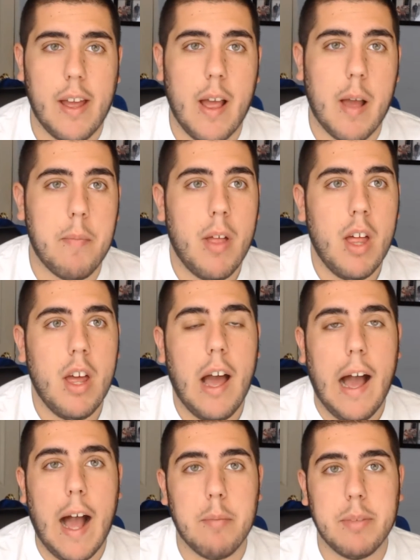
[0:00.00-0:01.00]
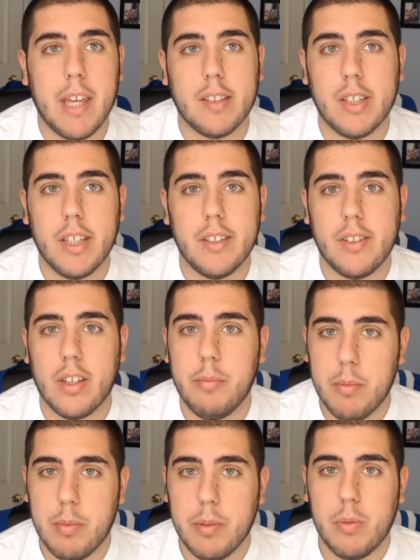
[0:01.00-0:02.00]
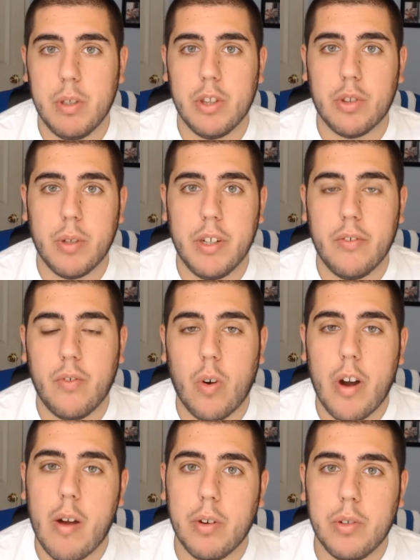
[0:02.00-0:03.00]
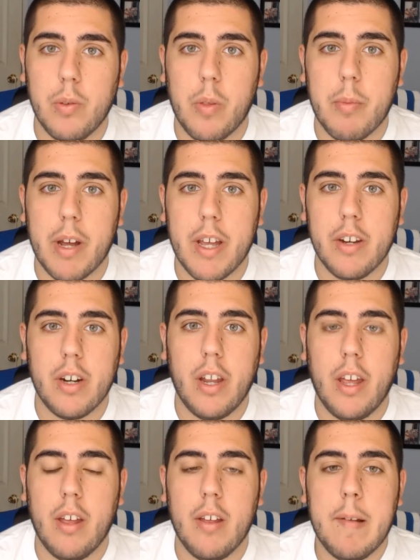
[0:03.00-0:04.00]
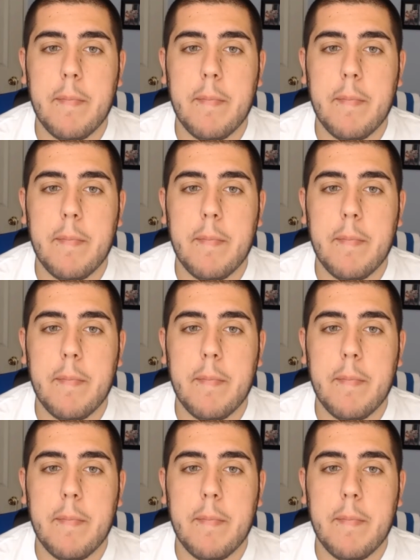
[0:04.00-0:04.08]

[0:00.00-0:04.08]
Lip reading: I'm guessing it's going to be between 3 and 4 hours with my internet,